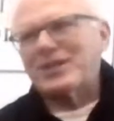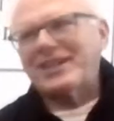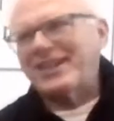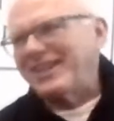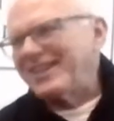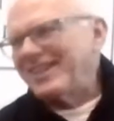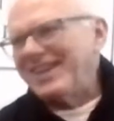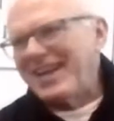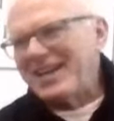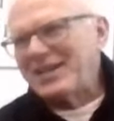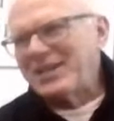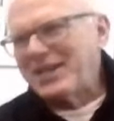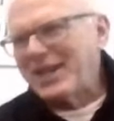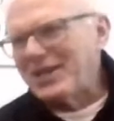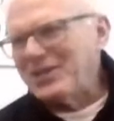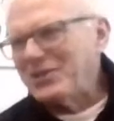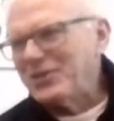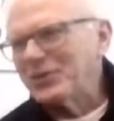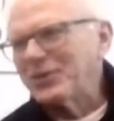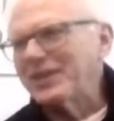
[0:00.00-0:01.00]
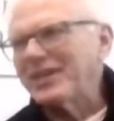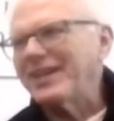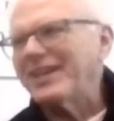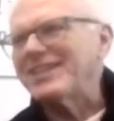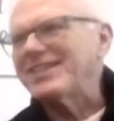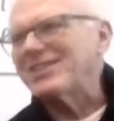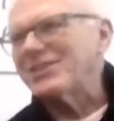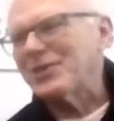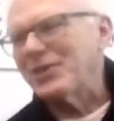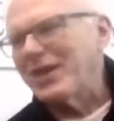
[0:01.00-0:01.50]
to get a new
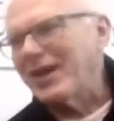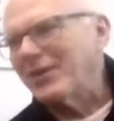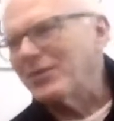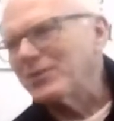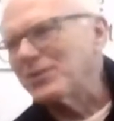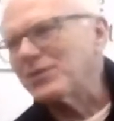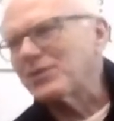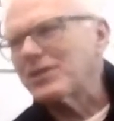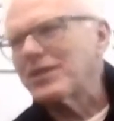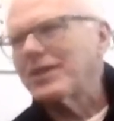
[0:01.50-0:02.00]
kit. So that was.